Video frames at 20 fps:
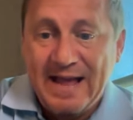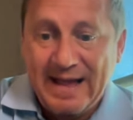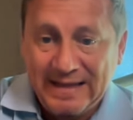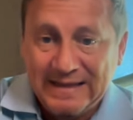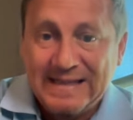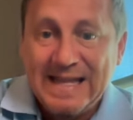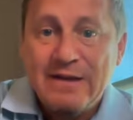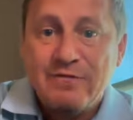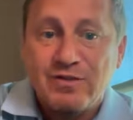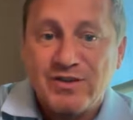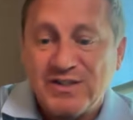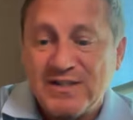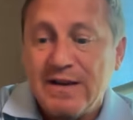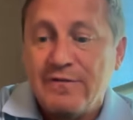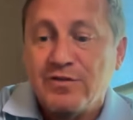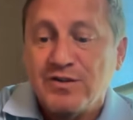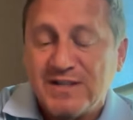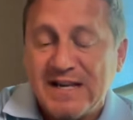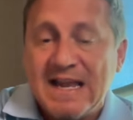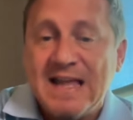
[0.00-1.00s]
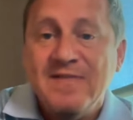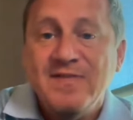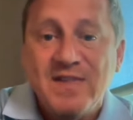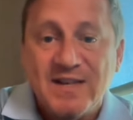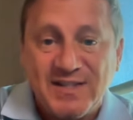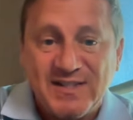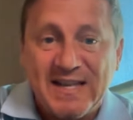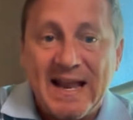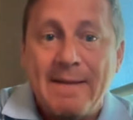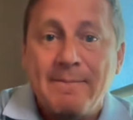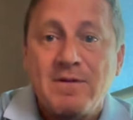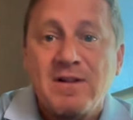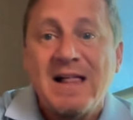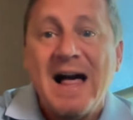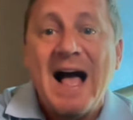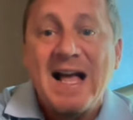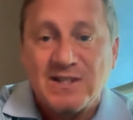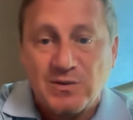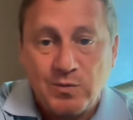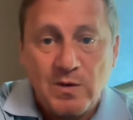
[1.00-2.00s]
elite receivers, in the same
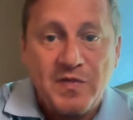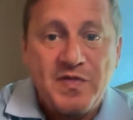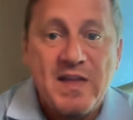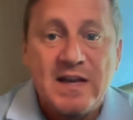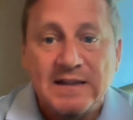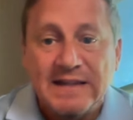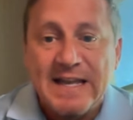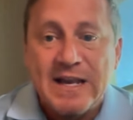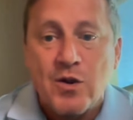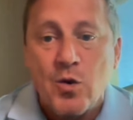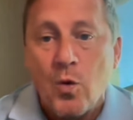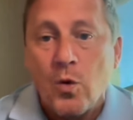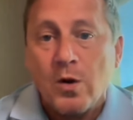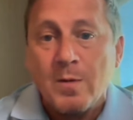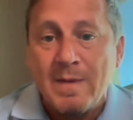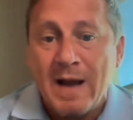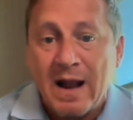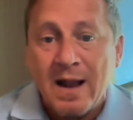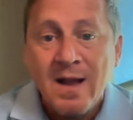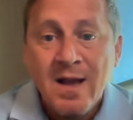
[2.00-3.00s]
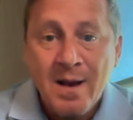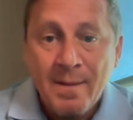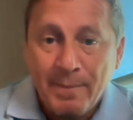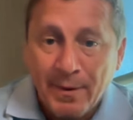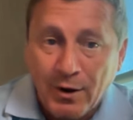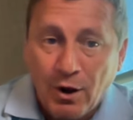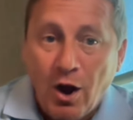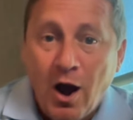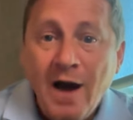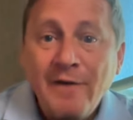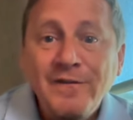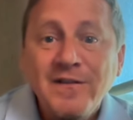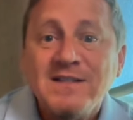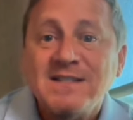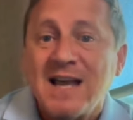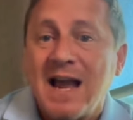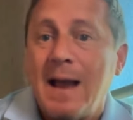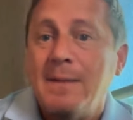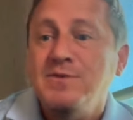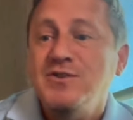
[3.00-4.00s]
class with the elite quarterback. But
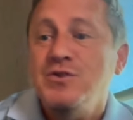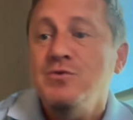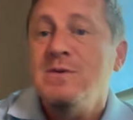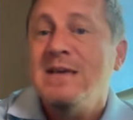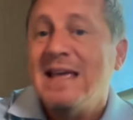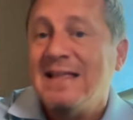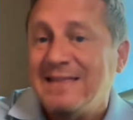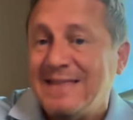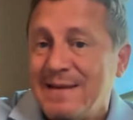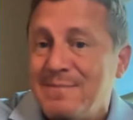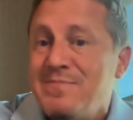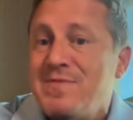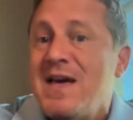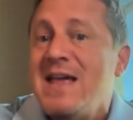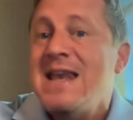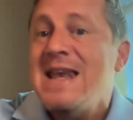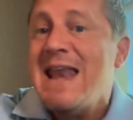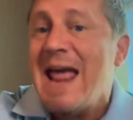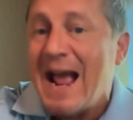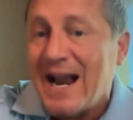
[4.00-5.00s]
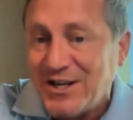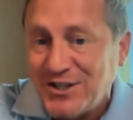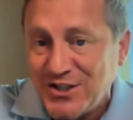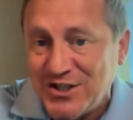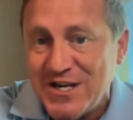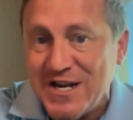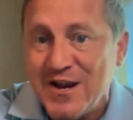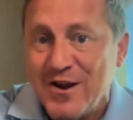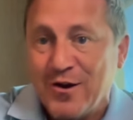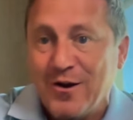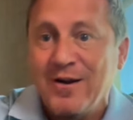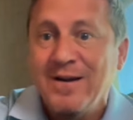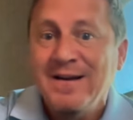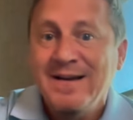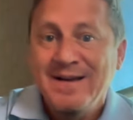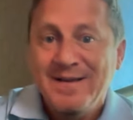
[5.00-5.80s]
oftentimes you get them the next year.